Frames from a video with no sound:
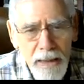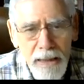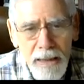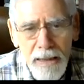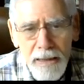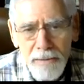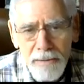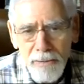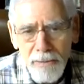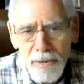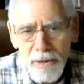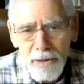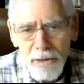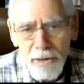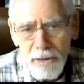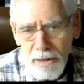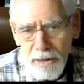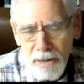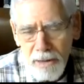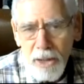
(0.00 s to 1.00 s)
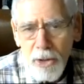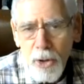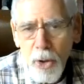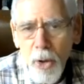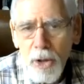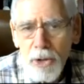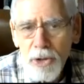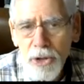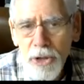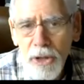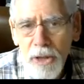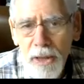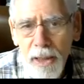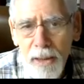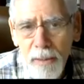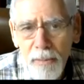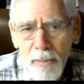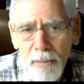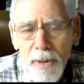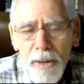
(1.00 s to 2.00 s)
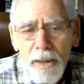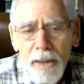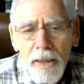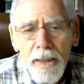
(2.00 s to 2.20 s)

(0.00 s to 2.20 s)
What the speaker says: a cause célèbre.